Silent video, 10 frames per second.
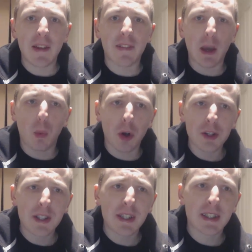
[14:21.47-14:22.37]
if they
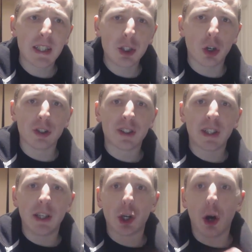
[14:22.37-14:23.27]
wanted to see John
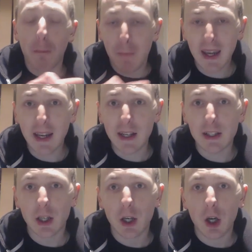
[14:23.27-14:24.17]
Cena
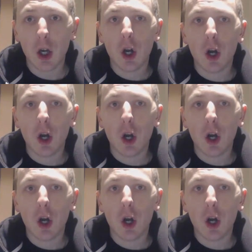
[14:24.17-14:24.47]
compete